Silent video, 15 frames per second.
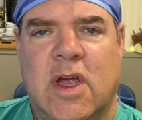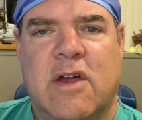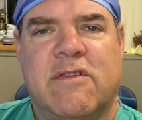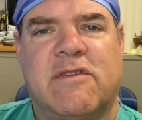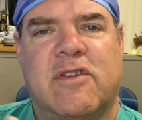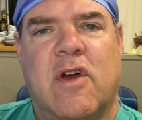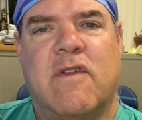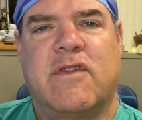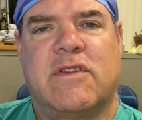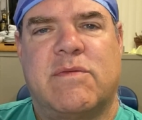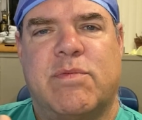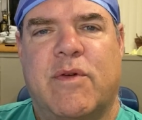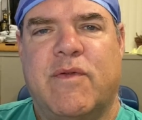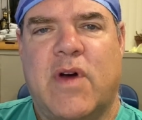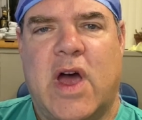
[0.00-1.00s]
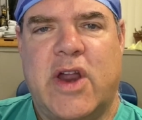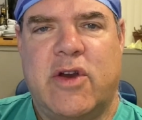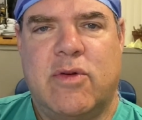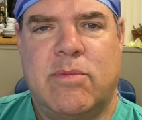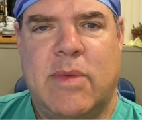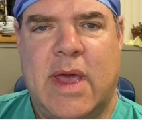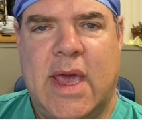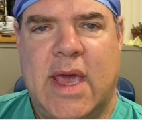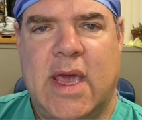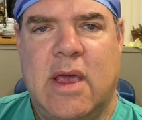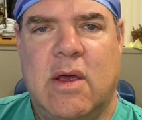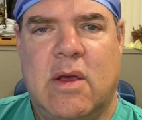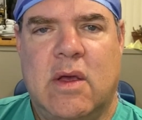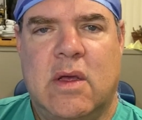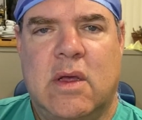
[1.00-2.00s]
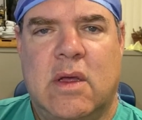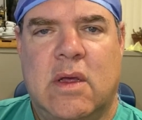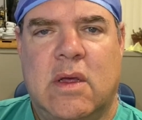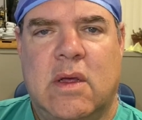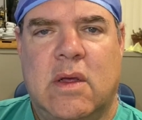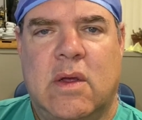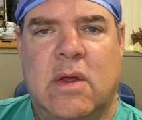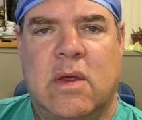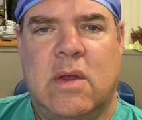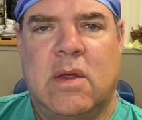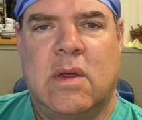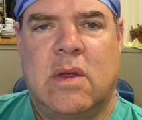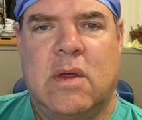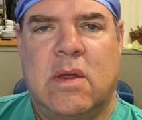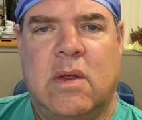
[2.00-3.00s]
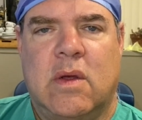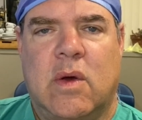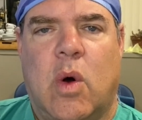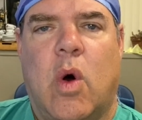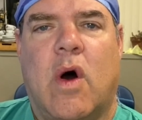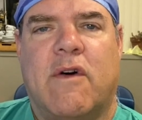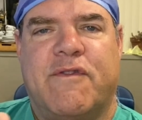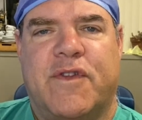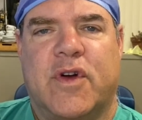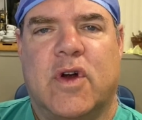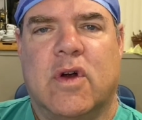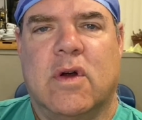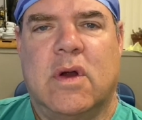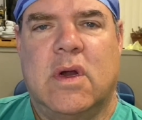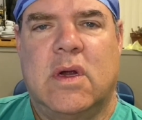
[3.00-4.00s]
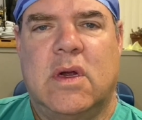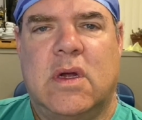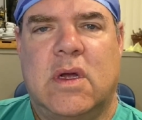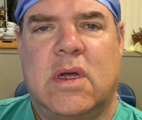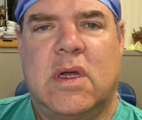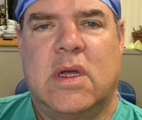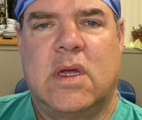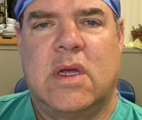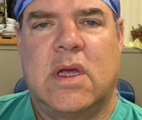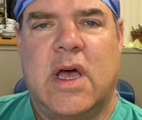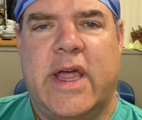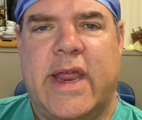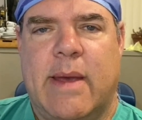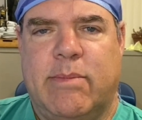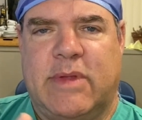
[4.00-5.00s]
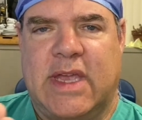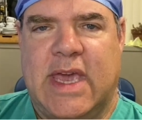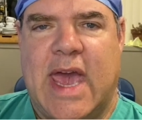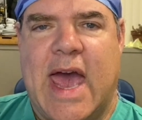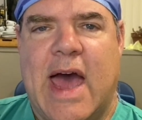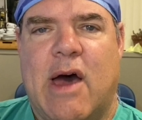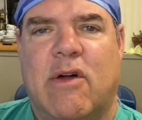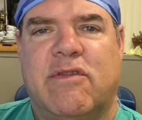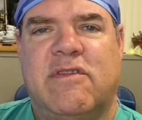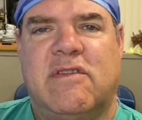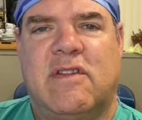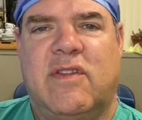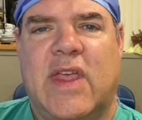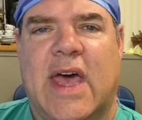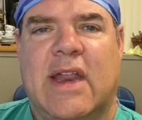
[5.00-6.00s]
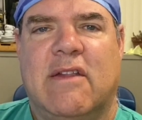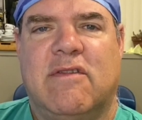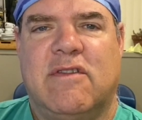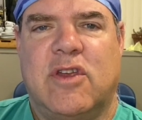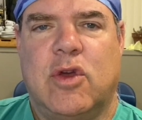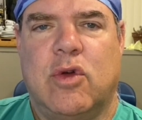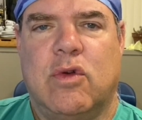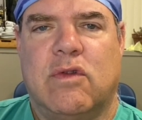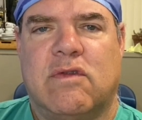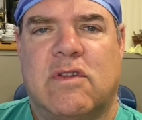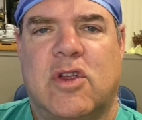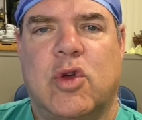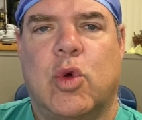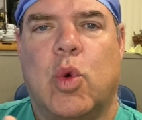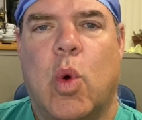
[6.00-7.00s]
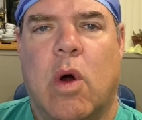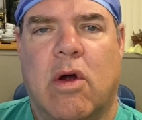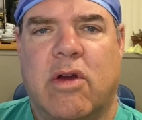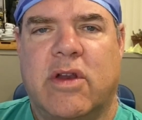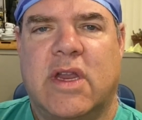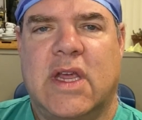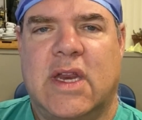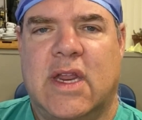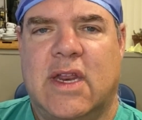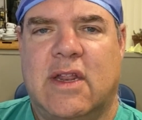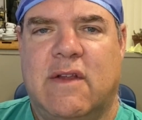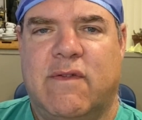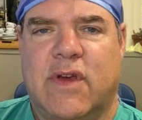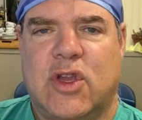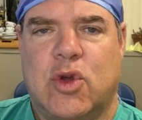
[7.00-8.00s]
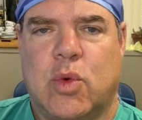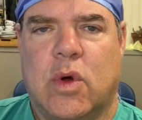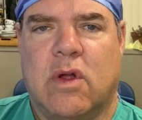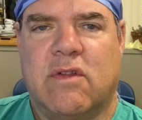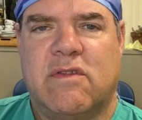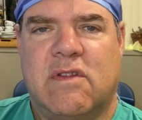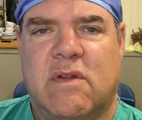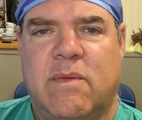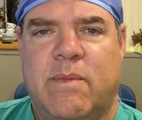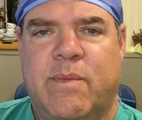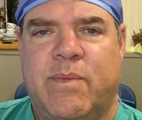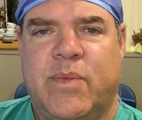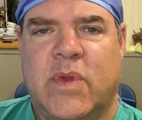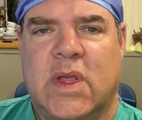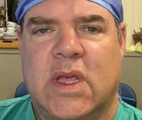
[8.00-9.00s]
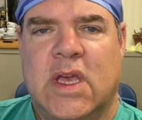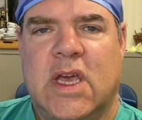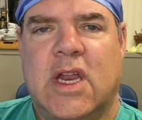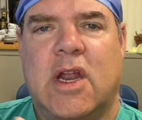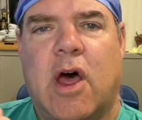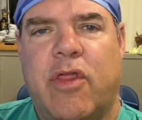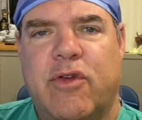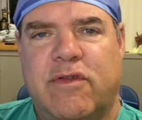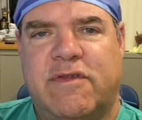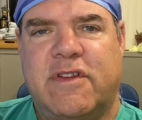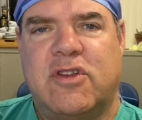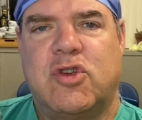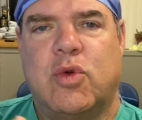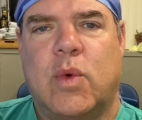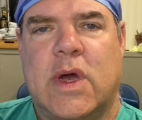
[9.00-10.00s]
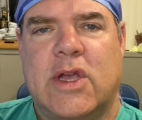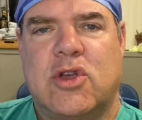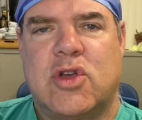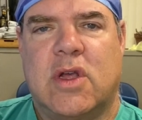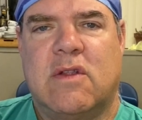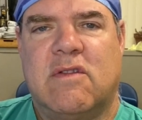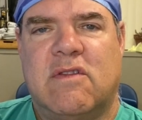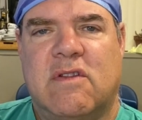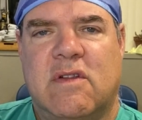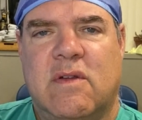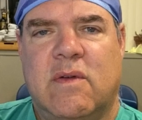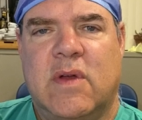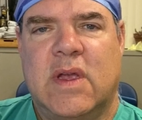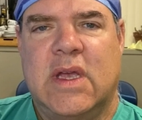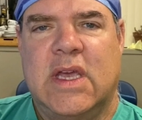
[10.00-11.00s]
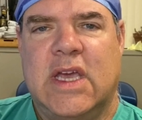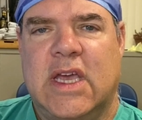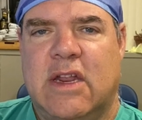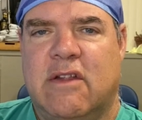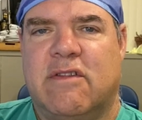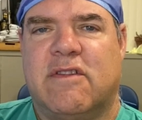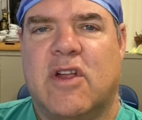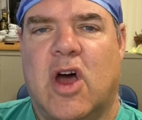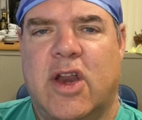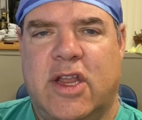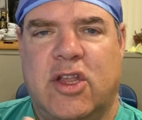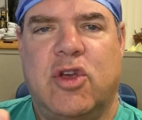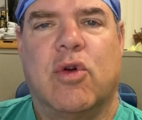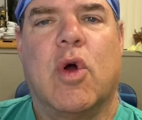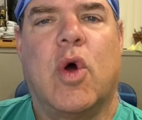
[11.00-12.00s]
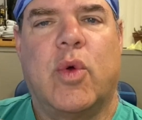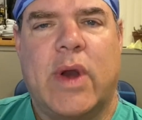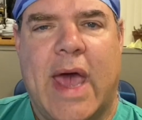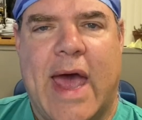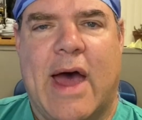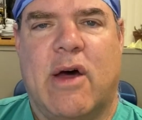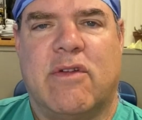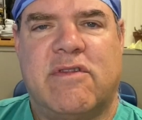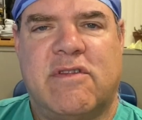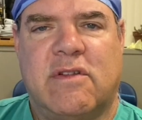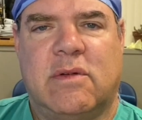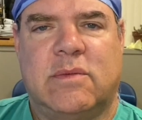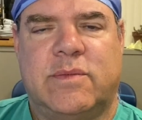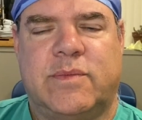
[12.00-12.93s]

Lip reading: a service provider may offer an empty house that is used to quarantine individuals. In other situations, it is done in your own house.